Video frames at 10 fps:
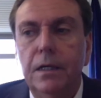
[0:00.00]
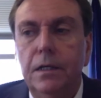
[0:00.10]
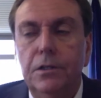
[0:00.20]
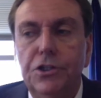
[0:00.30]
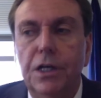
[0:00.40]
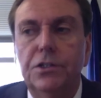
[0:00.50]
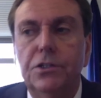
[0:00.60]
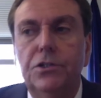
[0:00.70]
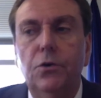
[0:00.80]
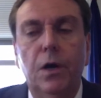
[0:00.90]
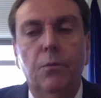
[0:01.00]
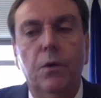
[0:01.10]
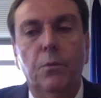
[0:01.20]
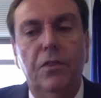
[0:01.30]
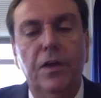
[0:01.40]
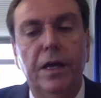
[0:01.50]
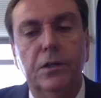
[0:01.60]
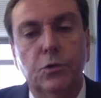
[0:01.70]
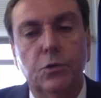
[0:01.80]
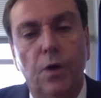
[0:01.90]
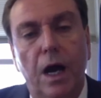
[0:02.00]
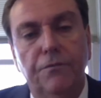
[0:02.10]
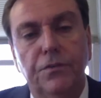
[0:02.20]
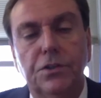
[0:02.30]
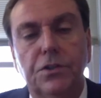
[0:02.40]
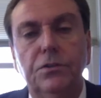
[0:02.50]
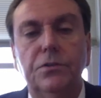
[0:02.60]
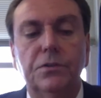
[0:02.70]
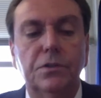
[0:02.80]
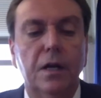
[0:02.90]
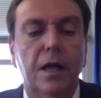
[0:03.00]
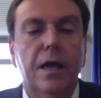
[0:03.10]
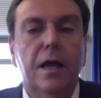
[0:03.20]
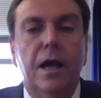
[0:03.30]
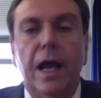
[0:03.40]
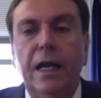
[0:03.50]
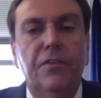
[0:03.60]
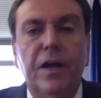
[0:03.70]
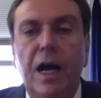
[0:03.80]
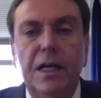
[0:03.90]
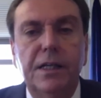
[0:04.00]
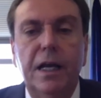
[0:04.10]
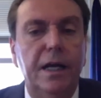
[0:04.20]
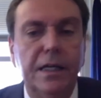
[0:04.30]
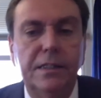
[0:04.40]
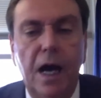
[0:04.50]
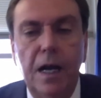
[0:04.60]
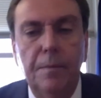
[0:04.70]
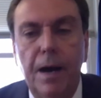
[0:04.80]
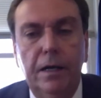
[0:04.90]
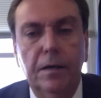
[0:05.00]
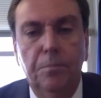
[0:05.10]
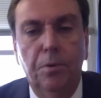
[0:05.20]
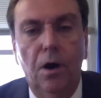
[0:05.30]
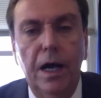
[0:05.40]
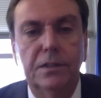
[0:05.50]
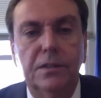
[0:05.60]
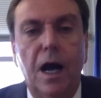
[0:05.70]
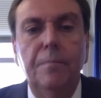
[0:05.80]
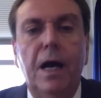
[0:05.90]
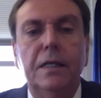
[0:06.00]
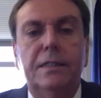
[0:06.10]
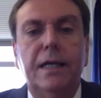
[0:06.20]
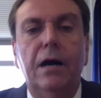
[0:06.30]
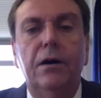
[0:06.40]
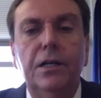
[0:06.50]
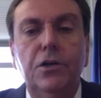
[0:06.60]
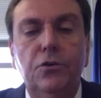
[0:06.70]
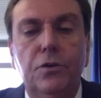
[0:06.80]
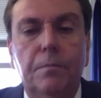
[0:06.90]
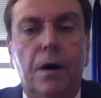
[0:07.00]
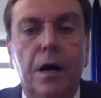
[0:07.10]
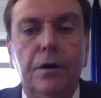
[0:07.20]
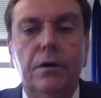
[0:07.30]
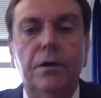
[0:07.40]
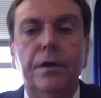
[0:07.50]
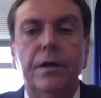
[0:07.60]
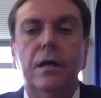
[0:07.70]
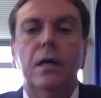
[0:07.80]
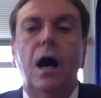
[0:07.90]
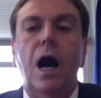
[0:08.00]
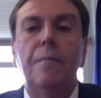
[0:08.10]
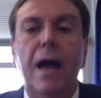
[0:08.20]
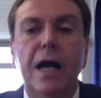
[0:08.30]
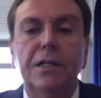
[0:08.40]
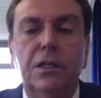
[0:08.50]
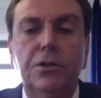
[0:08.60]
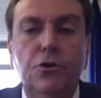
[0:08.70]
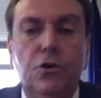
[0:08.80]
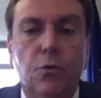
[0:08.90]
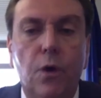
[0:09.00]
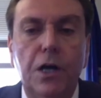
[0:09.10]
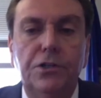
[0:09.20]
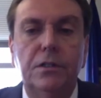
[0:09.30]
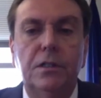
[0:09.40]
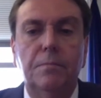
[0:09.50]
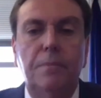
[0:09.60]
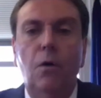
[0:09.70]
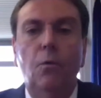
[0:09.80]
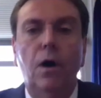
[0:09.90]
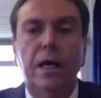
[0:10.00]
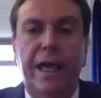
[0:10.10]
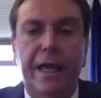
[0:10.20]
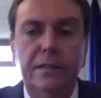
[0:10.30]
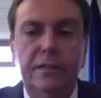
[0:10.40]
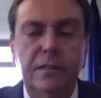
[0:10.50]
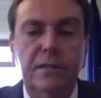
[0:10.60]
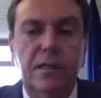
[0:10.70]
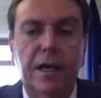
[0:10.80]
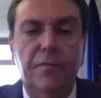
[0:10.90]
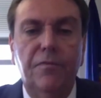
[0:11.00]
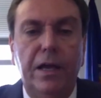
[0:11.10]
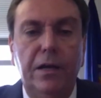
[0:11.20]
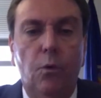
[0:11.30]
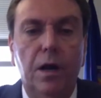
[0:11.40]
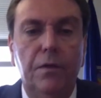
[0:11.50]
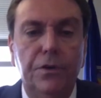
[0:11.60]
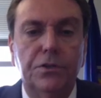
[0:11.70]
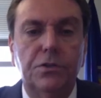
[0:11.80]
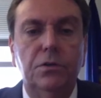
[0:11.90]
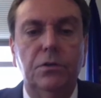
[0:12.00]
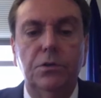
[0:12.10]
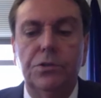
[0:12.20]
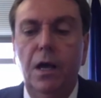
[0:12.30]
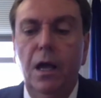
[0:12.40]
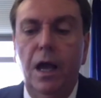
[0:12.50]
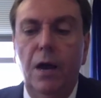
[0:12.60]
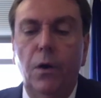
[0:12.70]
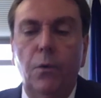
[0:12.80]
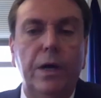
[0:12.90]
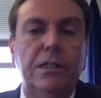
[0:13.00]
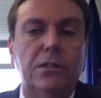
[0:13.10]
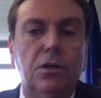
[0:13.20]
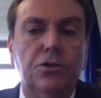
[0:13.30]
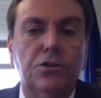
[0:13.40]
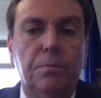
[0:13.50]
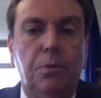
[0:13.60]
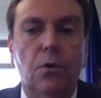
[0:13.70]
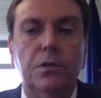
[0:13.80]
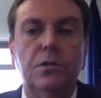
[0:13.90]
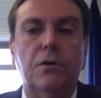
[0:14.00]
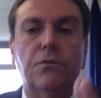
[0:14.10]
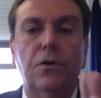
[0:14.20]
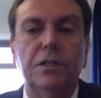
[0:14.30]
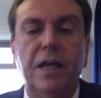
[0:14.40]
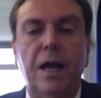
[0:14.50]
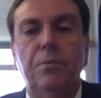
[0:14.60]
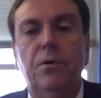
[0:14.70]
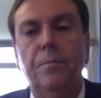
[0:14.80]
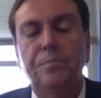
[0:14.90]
just doing what we think is right for students. Anything I say today is not about compliance. I'm not telling you the model. I'm asking you questions about what Kansan said they want in their schools and what research supports. For example,